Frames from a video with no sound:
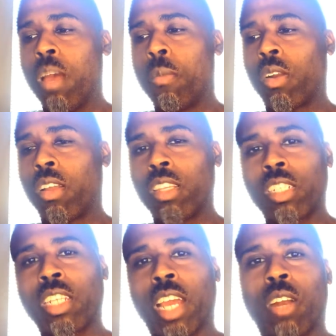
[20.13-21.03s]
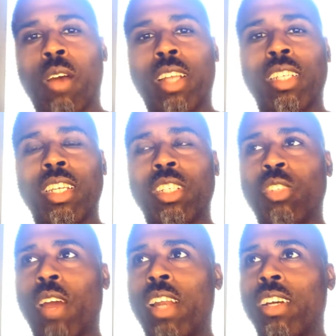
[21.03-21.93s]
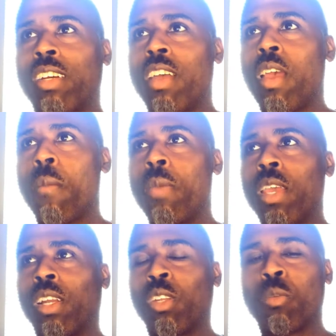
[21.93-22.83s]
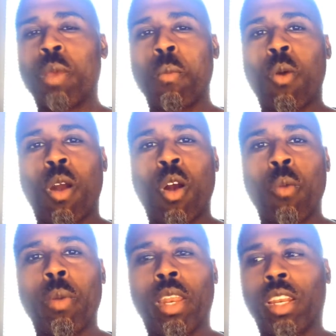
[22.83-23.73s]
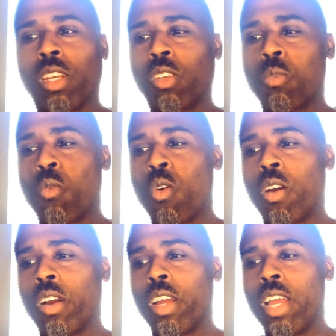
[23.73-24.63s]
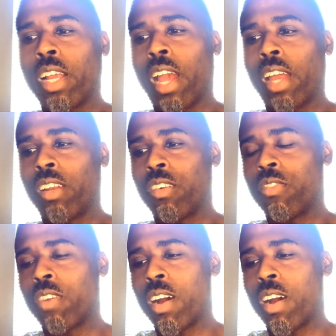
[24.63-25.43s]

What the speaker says: But on this channel, I tend to try to be a little bit more open and a little more kind of